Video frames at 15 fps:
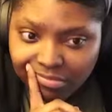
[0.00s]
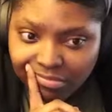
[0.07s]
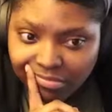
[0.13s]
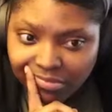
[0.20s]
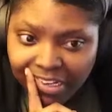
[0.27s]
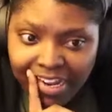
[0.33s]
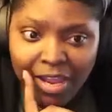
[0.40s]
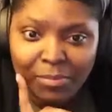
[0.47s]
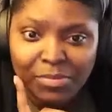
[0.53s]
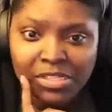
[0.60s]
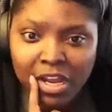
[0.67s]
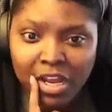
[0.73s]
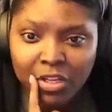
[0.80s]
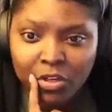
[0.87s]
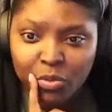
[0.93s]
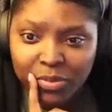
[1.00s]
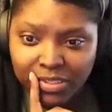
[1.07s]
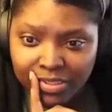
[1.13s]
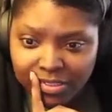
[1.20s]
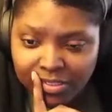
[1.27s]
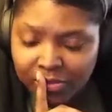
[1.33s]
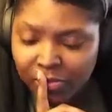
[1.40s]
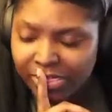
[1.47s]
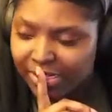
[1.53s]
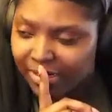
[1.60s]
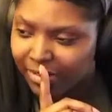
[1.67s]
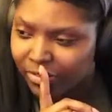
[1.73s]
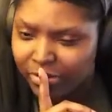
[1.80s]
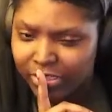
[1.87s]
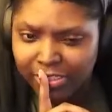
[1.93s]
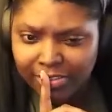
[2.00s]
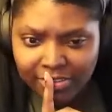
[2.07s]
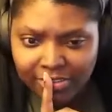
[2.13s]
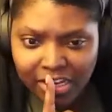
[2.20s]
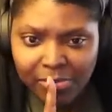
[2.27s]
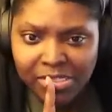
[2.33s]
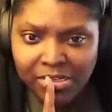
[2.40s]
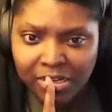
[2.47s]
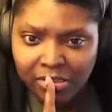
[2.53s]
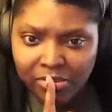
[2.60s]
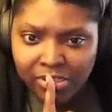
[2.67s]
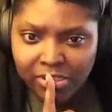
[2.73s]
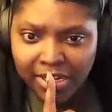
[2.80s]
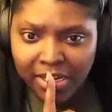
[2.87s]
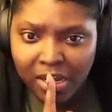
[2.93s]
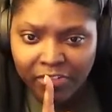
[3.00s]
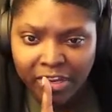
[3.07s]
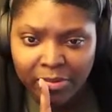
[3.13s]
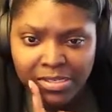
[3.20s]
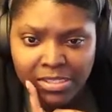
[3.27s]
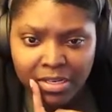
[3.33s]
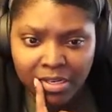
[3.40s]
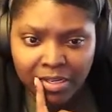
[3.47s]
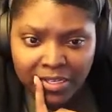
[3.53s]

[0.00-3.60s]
Amazon Luna, was it Luna? Amazon Luna should take off Amazon.